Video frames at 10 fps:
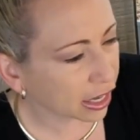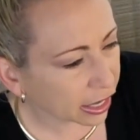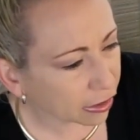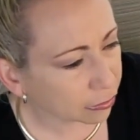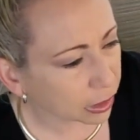I
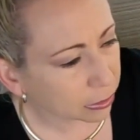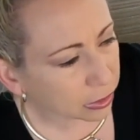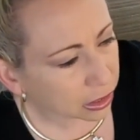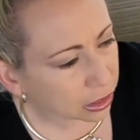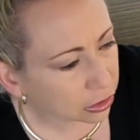have
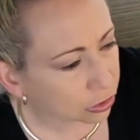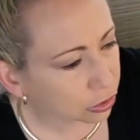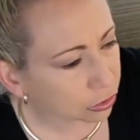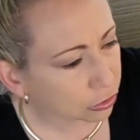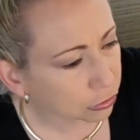maybe
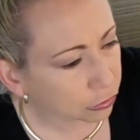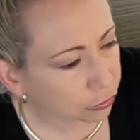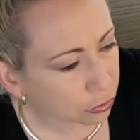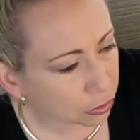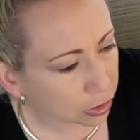2,
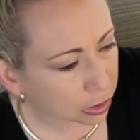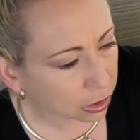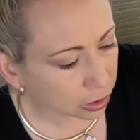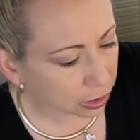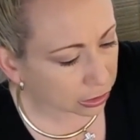
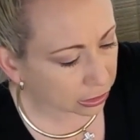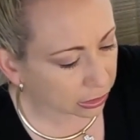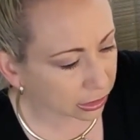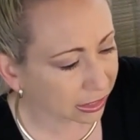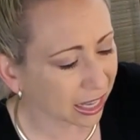4,
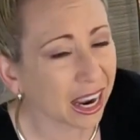6, 8.